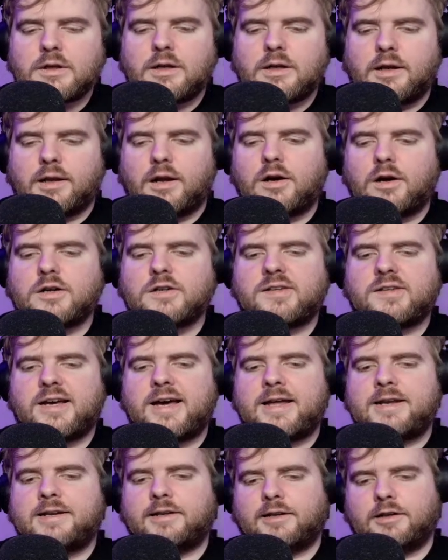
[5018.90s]
Locked
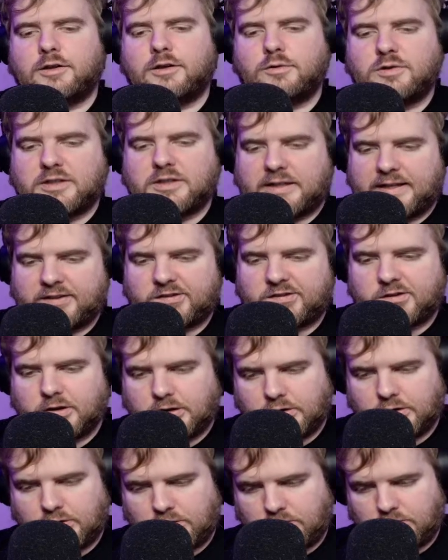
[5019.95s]
and loaded. Let's go.